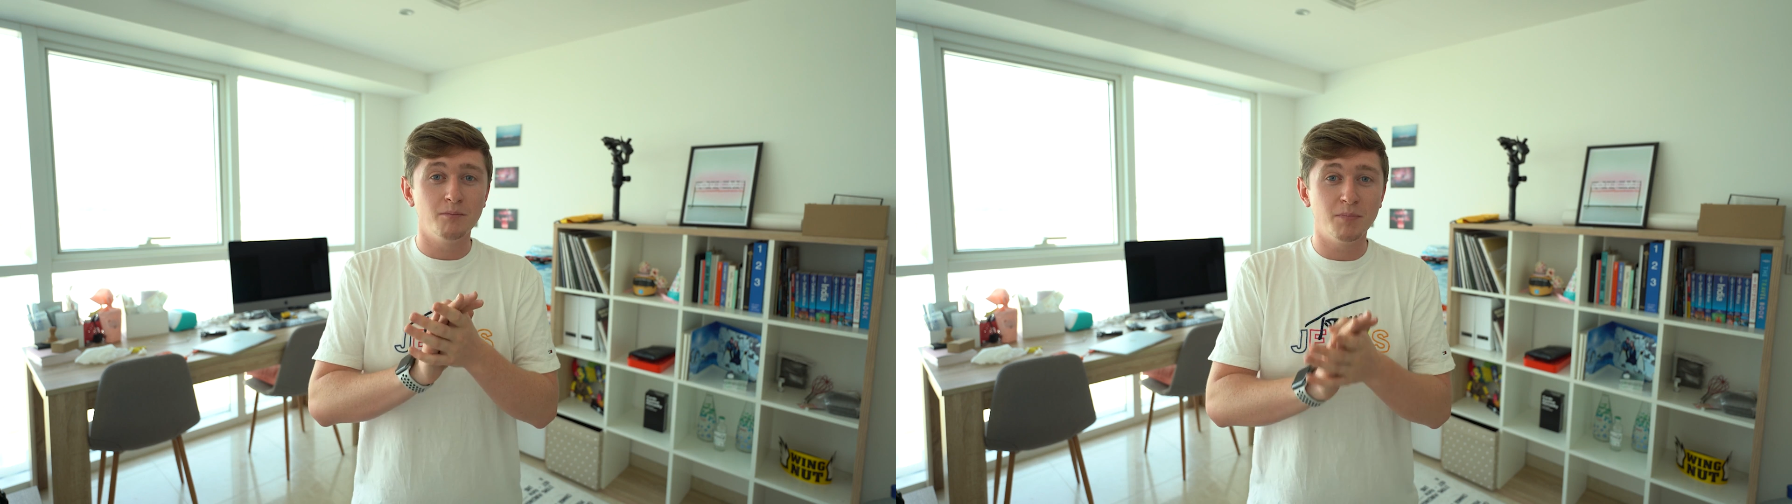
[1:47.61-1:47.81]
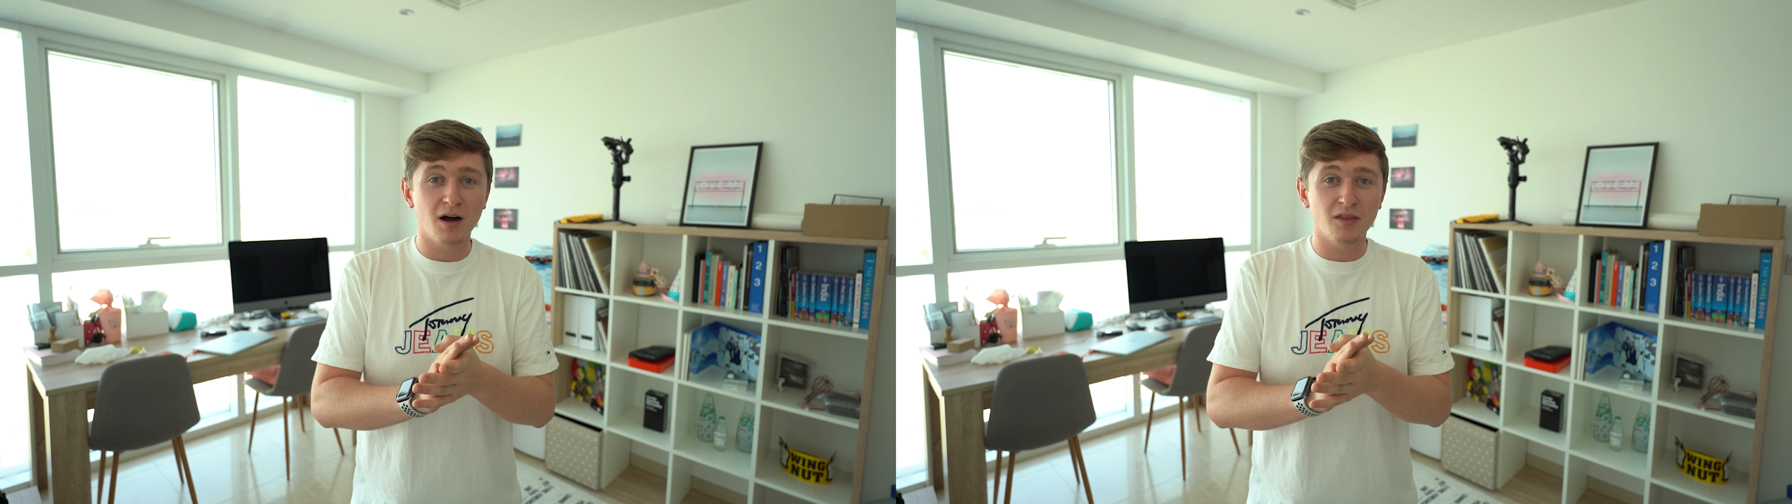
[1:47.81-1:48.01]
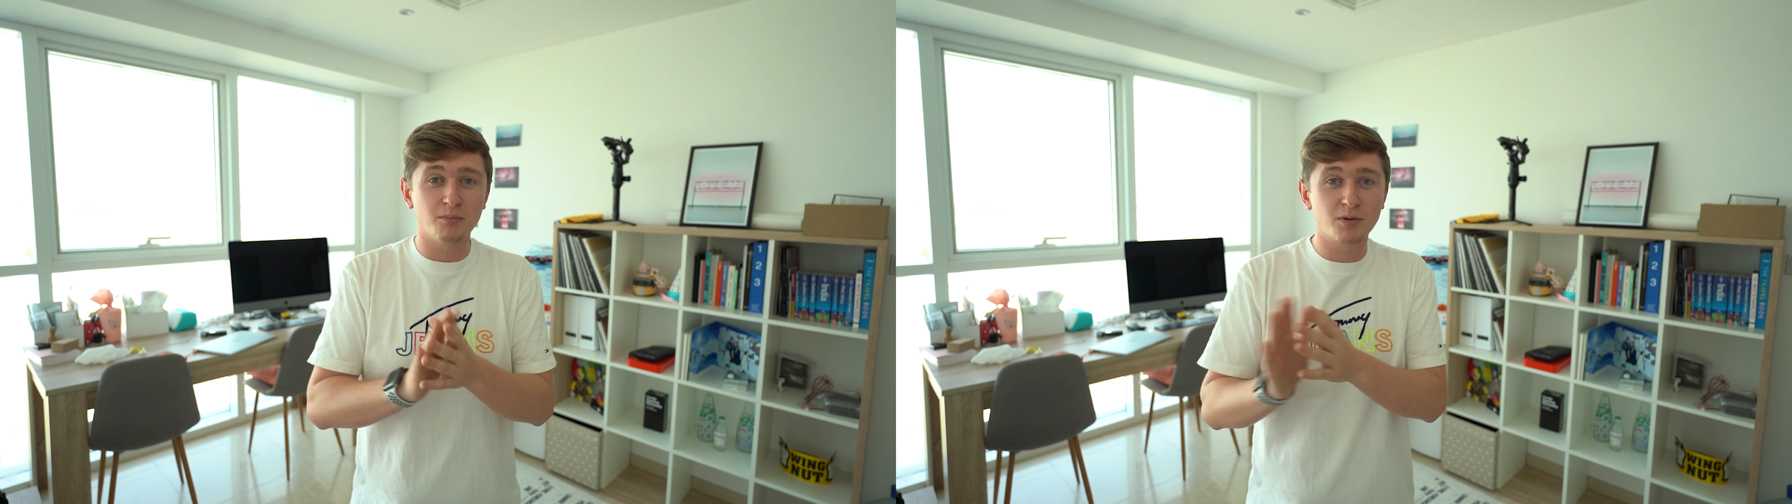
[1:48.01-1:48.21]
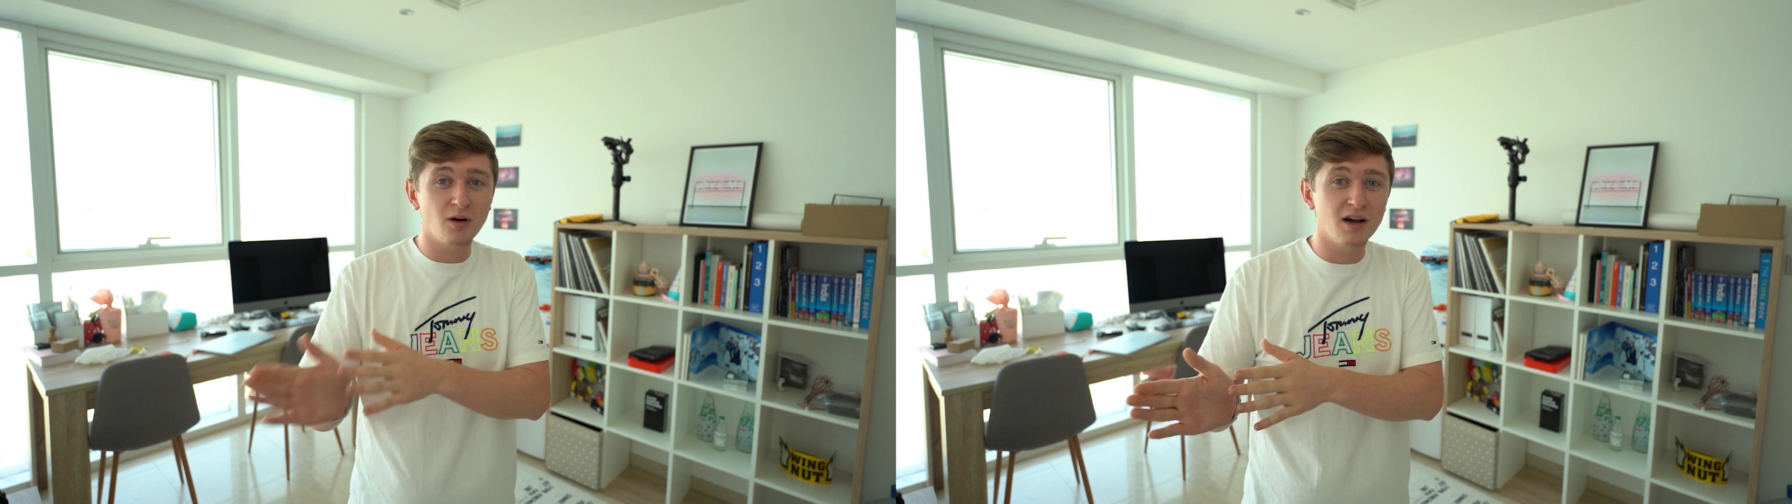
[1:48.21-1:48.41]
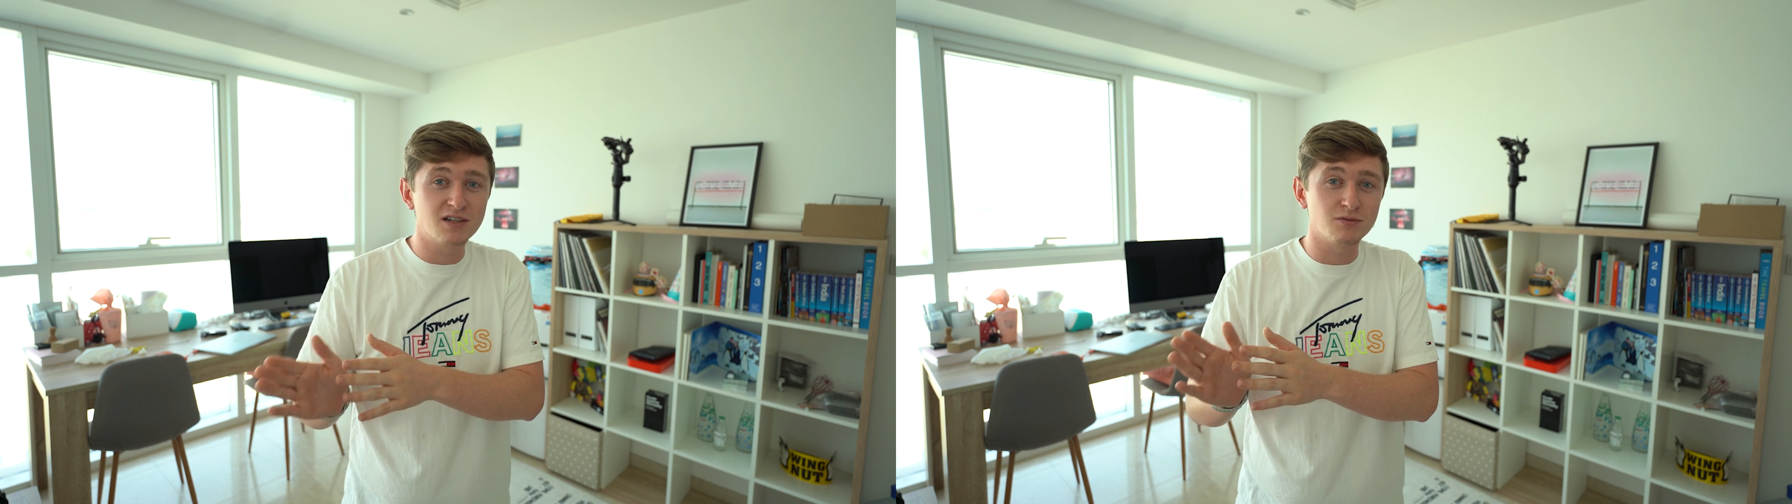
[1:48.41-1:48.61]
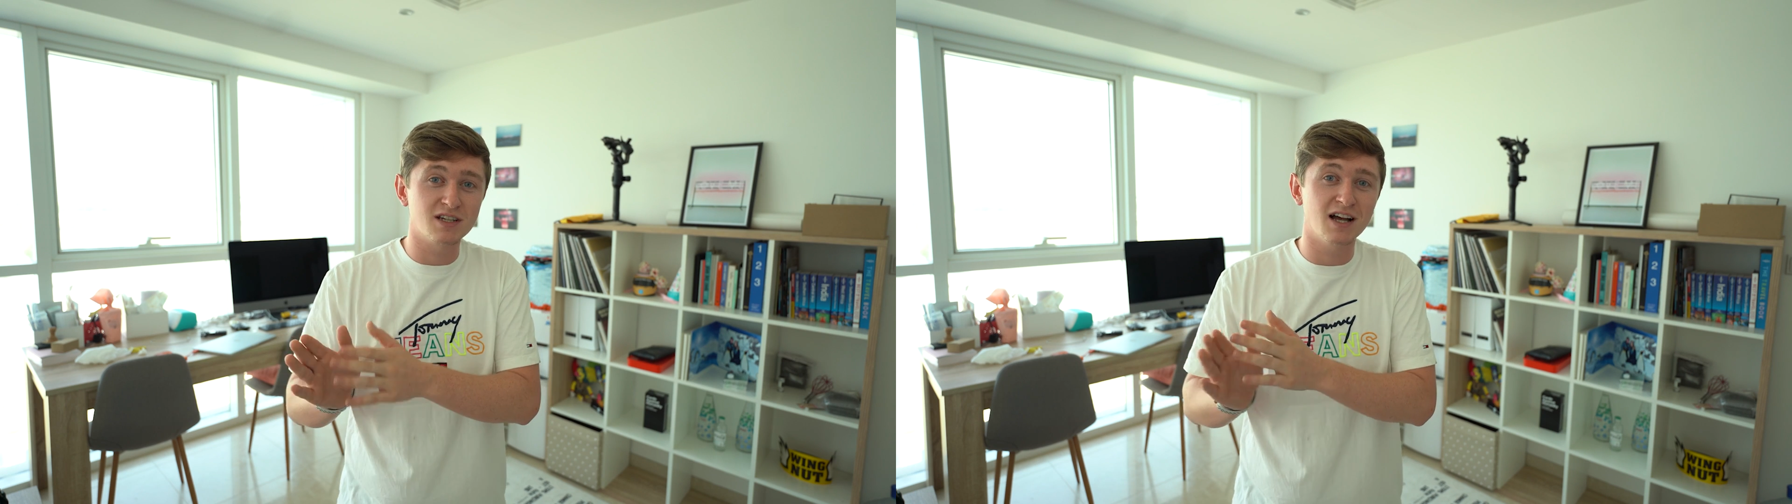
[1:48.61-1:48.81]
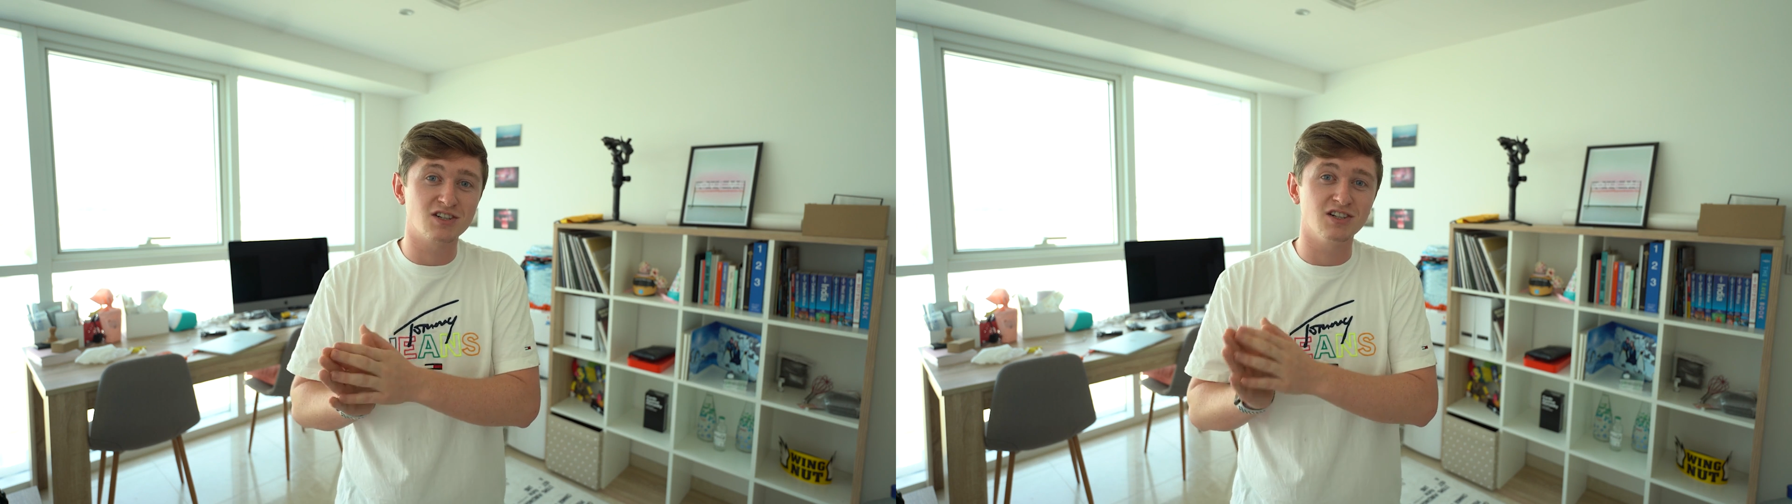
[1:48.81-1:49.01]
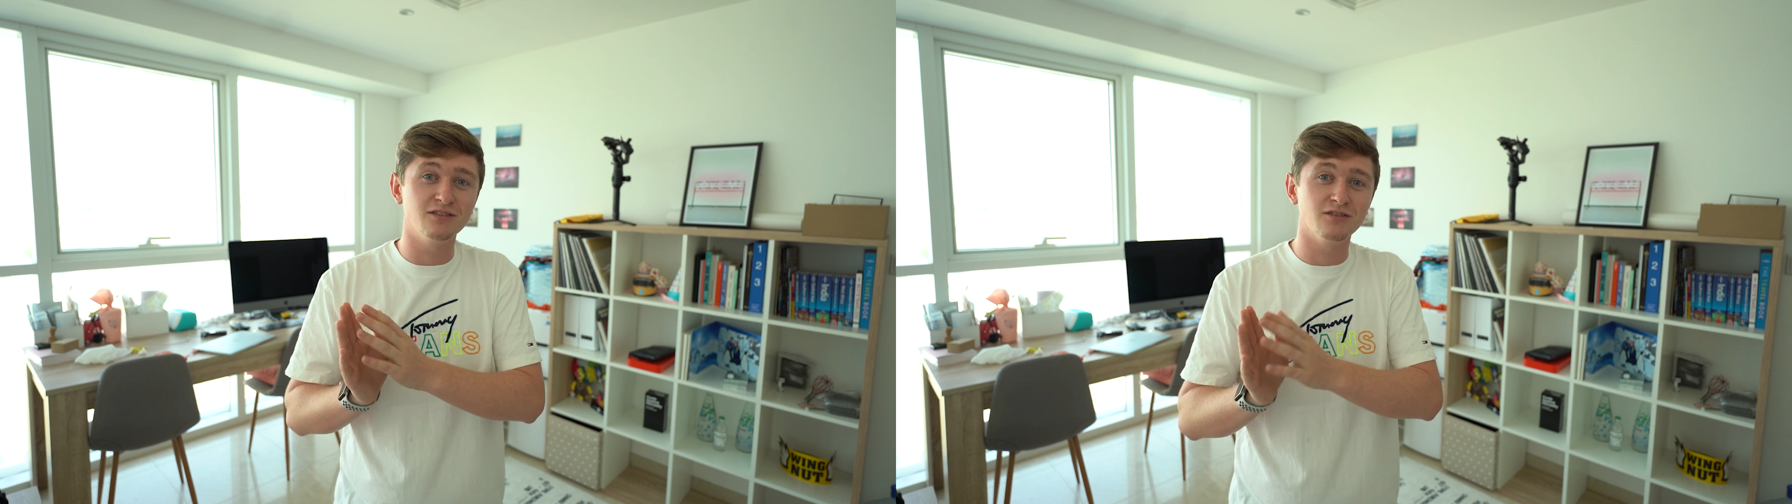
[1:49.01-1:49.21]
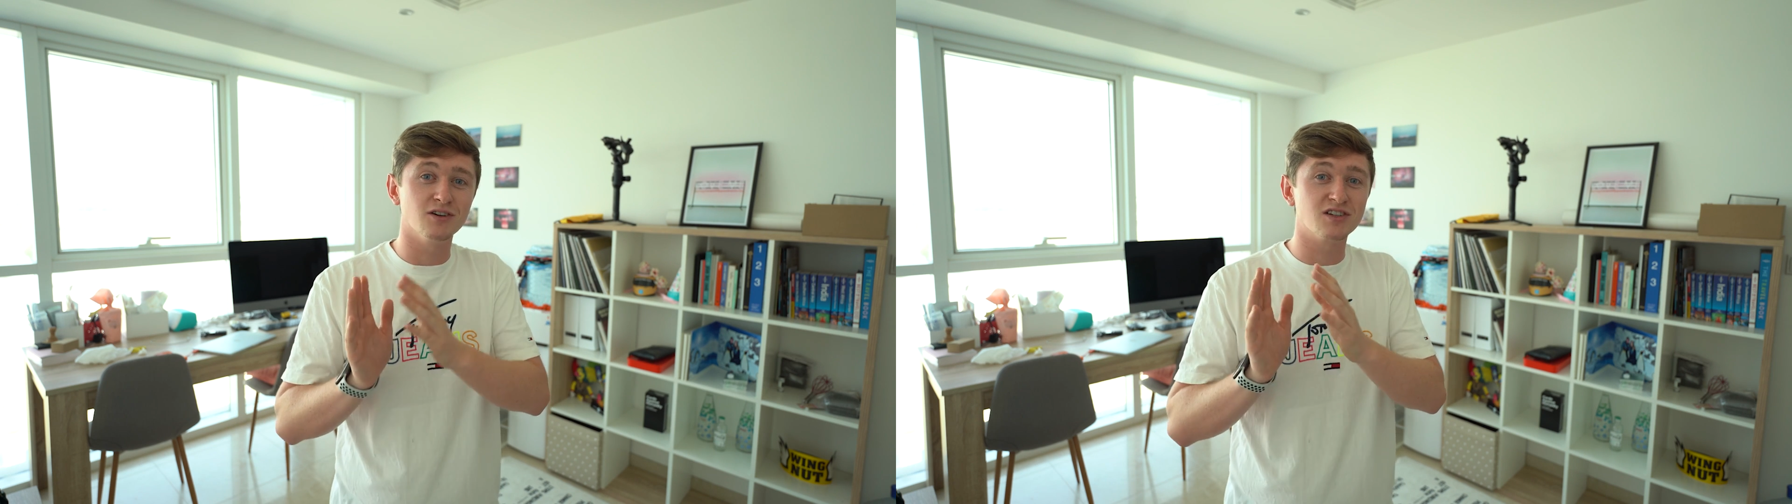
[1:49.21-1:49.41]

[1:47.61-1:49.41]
but the price was actually for a